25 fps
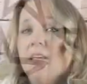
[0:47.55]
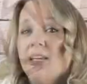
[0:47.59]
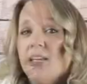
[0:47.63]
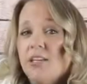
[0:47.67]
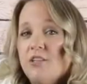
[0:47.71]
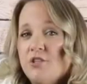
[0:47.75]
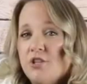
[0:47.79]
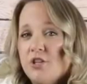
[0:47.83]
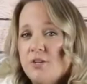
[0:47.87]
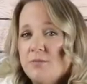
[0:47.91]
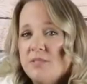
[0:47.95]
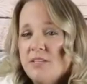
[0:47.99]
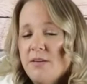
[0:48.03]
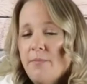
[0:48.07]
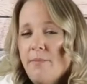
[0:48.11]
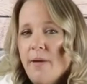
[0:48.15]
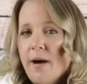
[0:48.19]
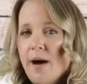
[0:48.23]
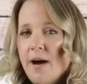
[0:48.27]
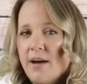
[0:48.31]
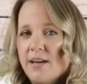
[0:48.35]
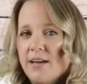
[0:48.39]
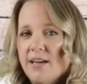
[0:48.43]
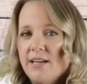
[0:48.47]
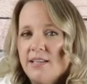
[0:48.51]
In terms of
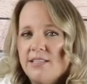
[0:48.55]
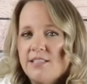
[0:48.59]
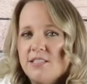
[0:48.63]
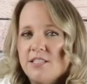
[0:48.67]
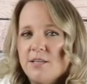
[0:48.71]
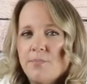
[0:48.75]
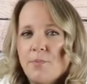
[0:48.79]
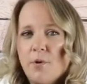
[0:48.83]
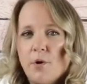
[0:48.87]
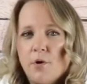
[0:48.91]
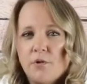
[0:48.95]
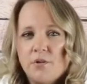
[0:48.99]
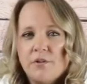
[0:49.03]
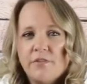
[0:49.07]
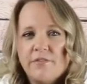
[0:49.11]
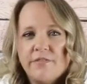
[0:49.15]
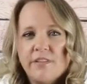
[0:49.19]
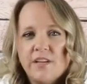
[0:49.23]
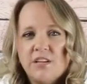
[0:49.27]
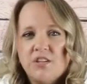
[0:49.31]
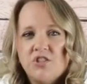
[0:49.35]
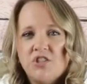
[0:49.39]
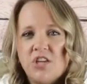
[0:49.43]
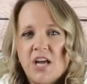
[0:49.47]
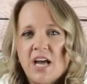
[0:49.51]
pockets, the Polar
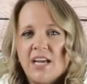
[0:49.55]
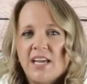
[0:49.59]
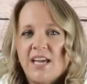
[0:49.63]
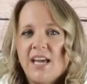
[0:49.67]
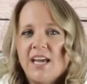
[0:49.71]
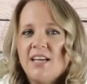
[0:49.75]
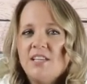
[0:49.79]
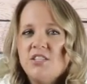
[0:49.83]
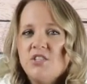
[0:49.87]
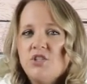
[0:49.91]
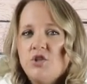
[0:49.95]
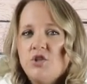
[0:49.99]
Flare jacket has